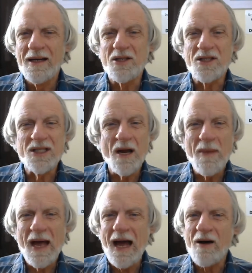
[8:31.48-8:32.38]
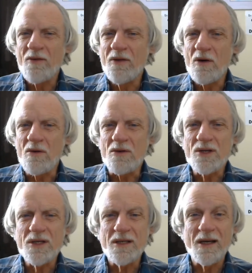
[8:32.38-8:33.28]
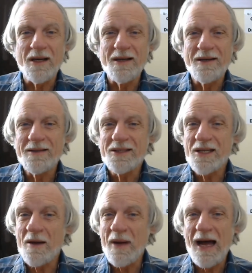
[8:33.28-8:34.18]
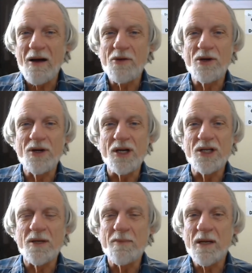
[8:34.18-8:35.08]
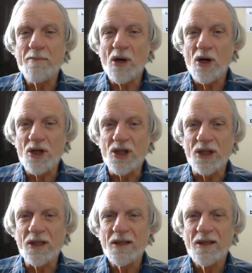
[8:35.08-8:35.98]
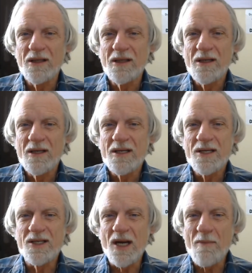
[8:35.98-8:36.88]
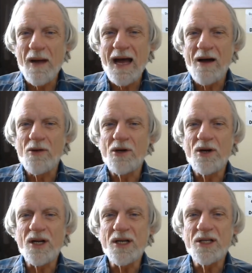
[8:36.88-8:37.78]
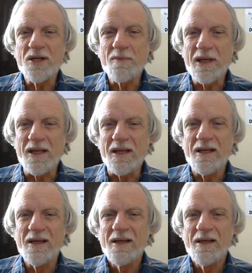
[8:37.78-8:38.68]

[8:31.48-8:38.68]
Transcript: And somehow, folks, somehow there needs to be a purging. Somehow there needs to be